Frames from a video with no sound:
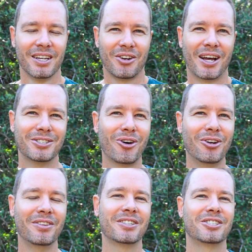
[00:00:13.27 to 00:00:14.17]
Now, I
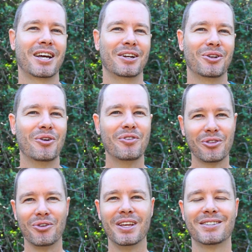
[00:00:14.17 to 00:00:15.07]
started this channel over
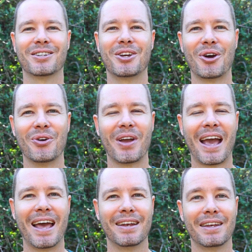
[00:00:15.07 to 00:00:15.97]
3 years ago,
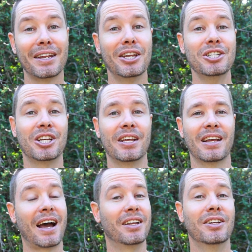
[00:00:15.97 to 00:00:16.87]
and initially
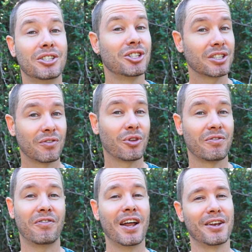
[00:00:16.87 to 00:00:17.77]
I did it just for the
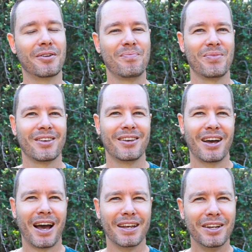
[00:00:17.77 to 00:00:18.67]
fun.
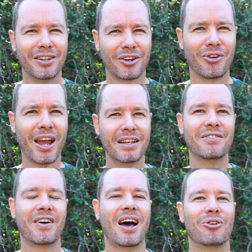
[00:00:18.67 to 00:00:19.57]
I needed a
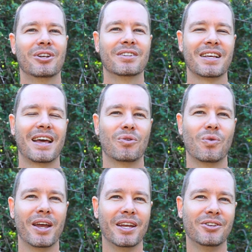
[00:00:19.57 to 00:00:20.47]
creative outlet and a
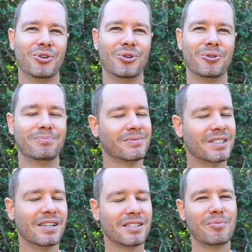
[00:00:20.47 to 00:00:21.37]
way to
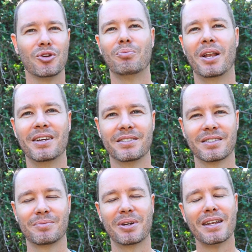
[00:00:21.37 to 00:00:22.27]
see some new
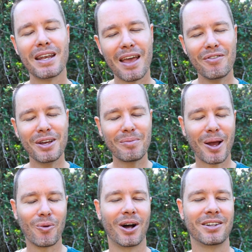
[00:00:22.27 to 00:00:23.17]
places, but never in my
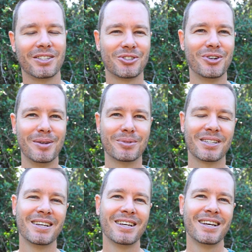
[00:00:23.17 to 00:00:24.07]
wildest dreams
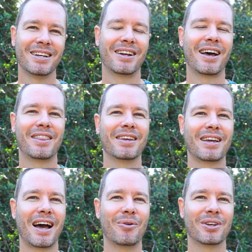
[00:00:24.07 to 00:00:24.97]
did I think
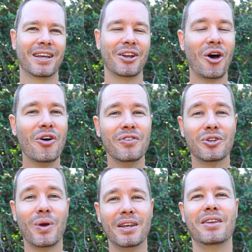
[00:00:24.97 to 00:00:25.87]
I would get over
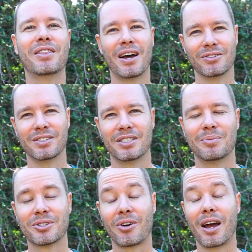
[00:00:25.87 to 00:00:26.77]
20,000
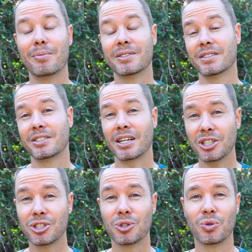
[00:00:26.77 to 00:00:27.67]
subscribers in such
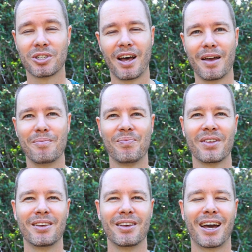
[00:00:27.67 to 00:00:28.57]
a short time.
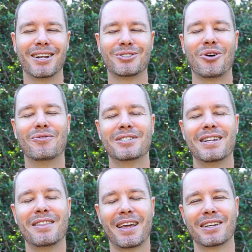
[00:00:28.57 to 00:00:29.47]
And it's
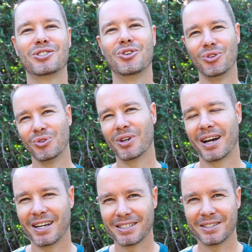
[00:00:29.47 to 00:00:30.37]
obviously thanks to you
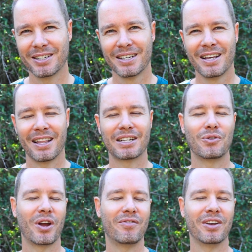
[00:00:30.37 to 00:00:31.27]
guys. Thanks
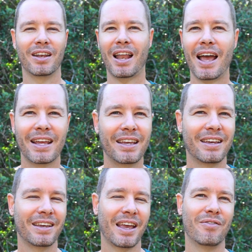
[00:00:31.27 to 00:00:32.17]
for every
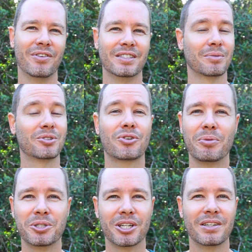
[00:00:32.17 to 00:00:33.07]
like, every
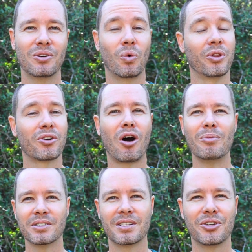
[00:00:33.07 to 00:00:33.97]
subscription, all the
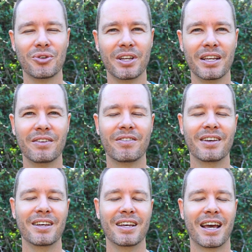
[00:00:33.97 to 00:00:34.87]
comments that you leave,
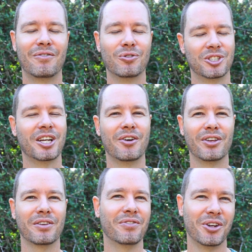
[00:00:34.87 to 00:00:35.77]
and for
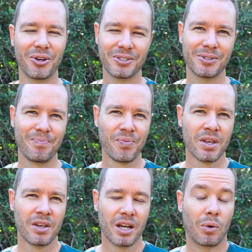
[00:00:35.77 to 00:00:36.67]
sharing the videos.
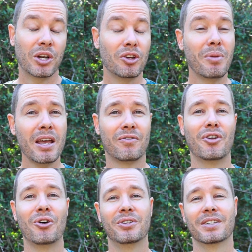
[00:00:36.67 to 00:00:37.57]
Now, what you may have
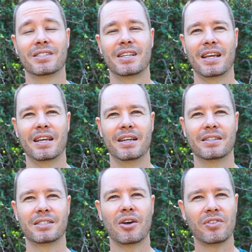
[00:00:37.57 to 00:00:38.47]
noticed
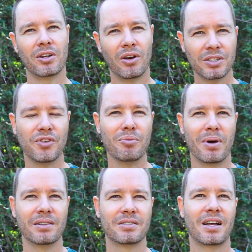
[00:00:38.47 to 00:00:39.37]
is over the last few
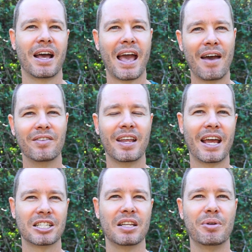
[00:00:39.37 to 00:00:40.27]
months, I haven't
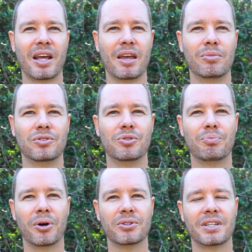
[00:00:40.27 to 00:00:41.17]
actually been able to
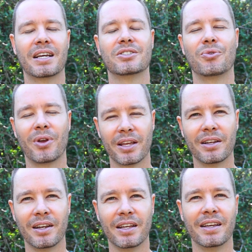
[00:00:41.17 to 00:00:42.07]
post as
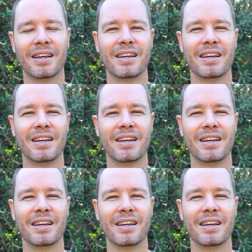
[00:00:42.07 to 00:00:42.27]
regularly